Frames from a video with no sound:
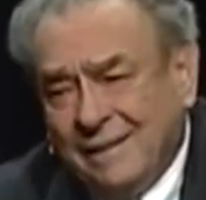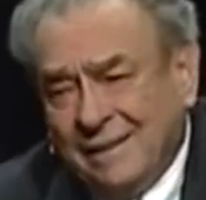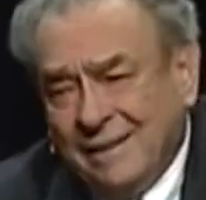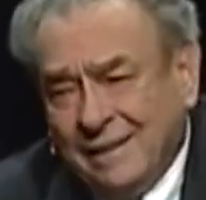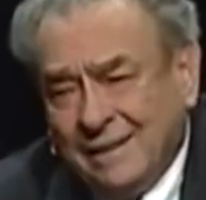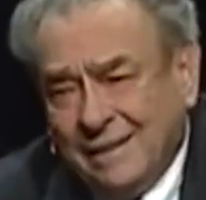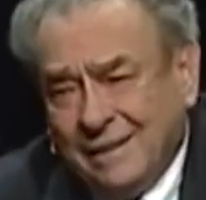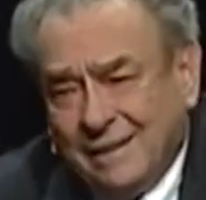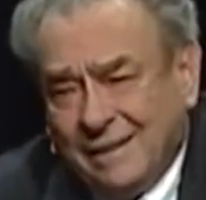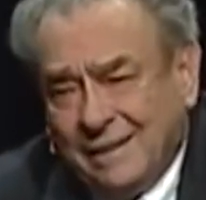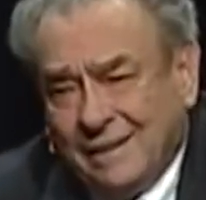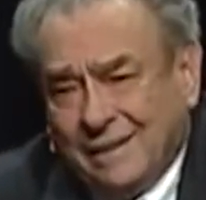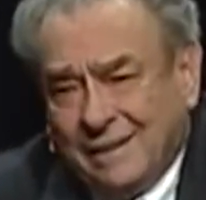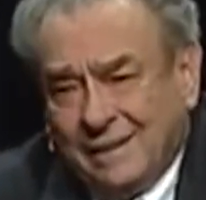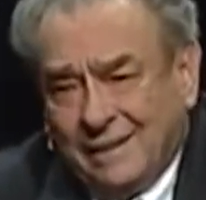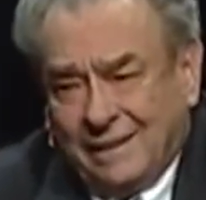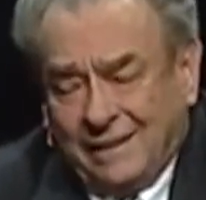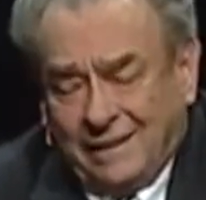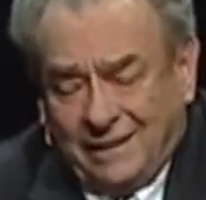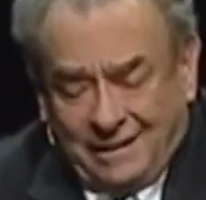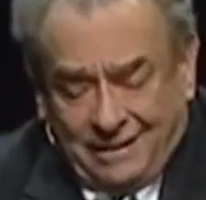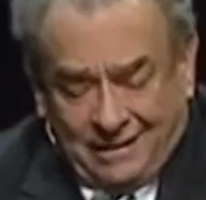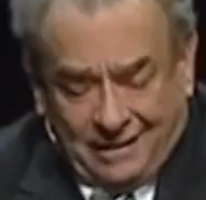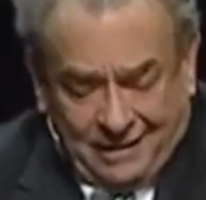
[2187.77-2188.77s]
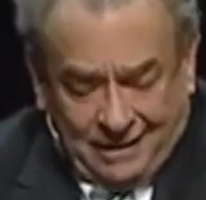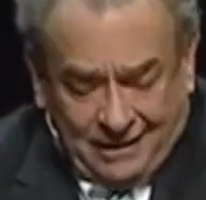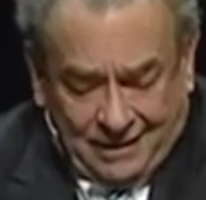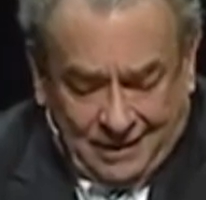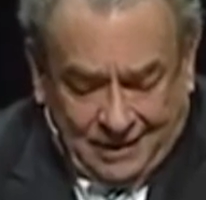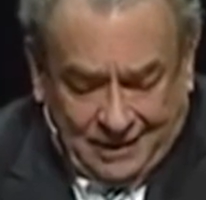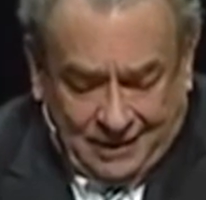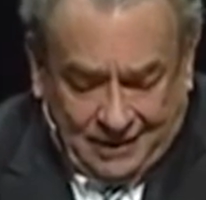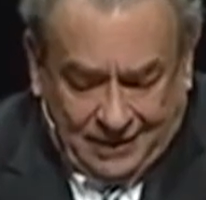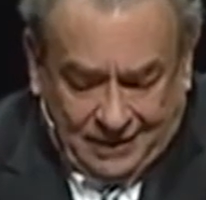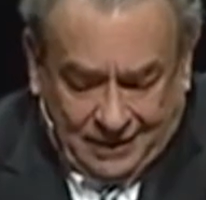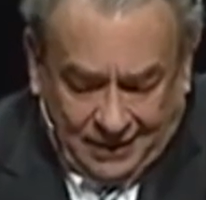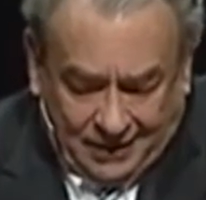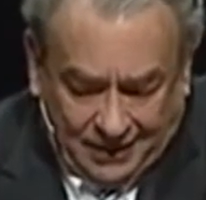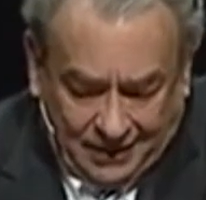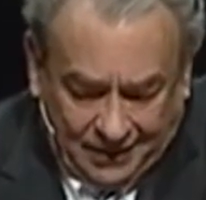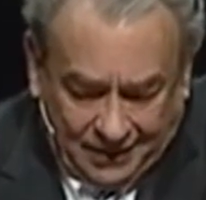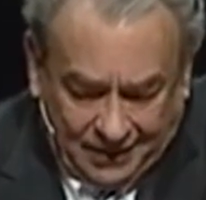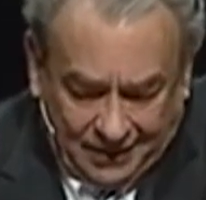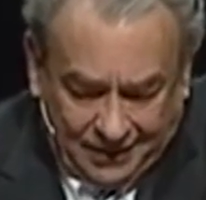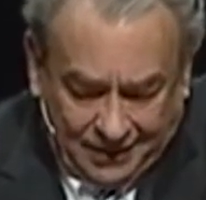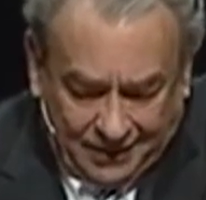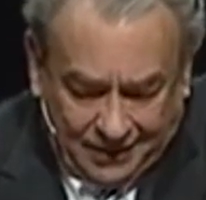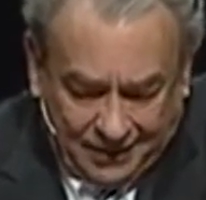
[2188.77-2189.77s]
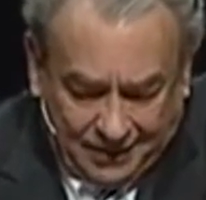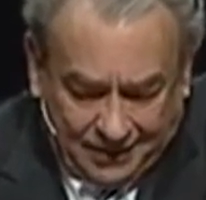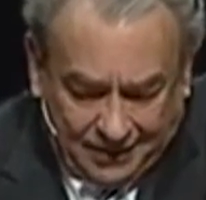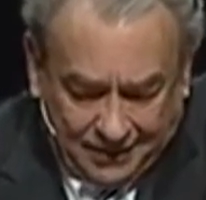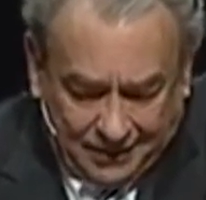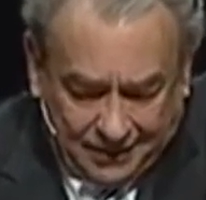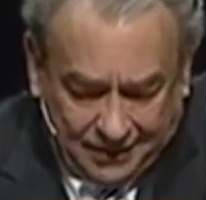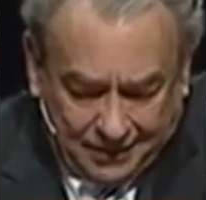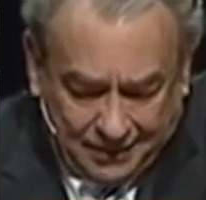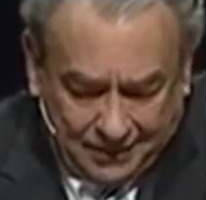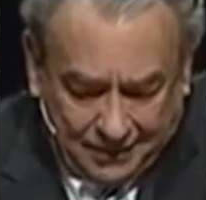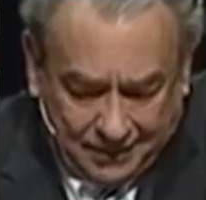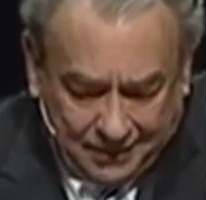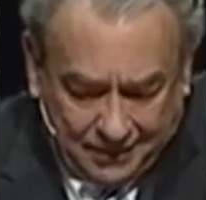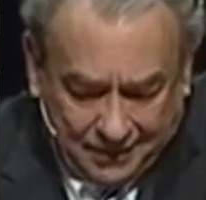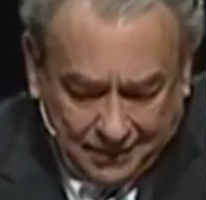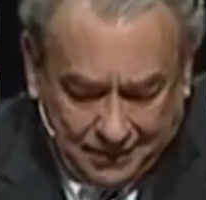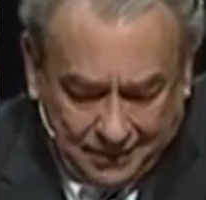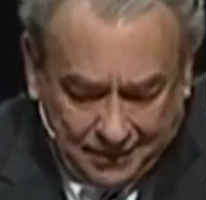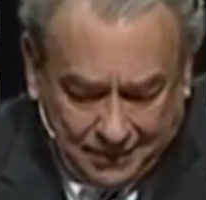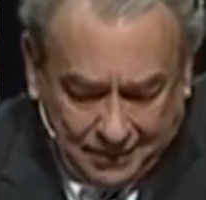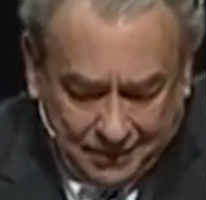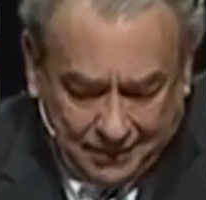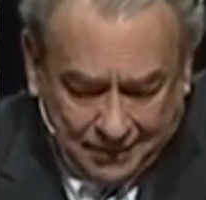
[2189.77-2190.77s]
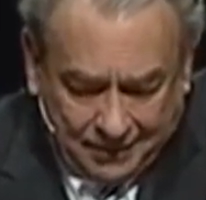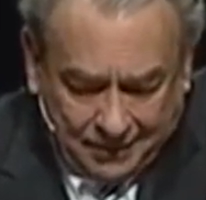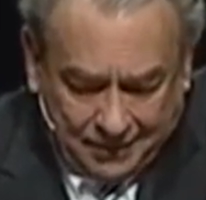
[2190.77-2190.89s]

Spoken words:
No one is speaking in this clip.